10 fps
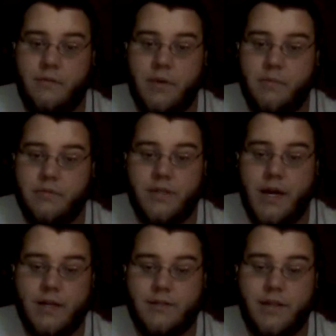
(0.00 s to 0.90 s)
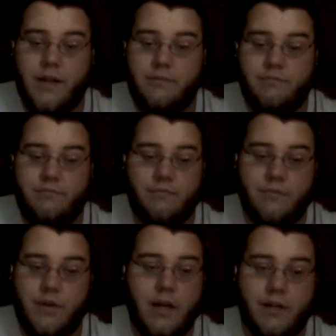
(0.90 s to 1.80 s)
from people's decks.
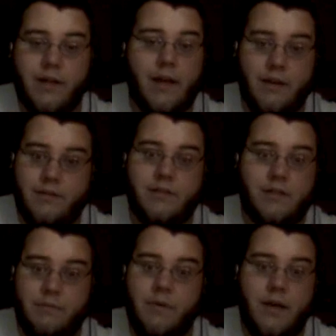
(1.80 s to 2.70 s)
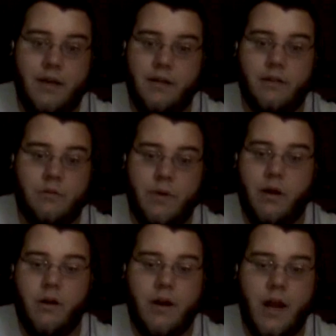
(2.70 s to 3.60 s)
It gets to be a little bit
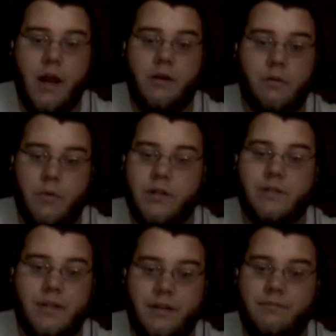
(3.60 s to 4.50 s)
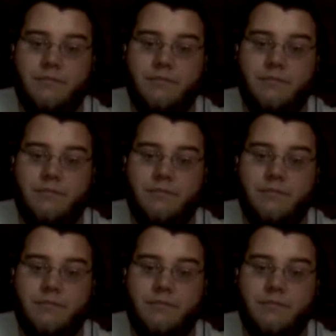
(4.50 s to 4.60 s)
hard to handle once it